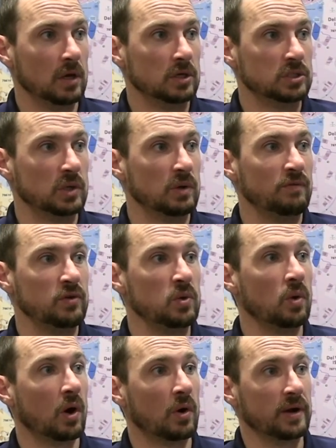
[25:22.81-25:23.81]
So if
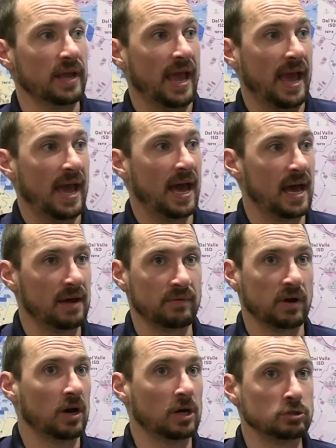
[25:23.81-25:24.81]
you already have
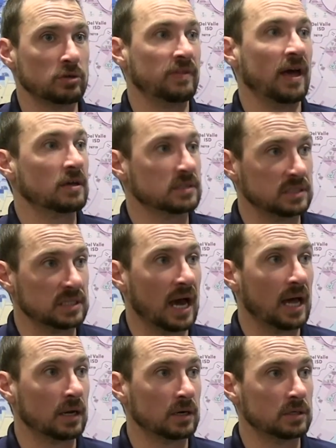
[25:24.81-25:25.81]

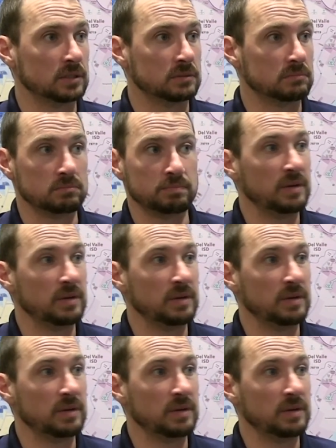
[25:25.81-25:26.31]
$100,000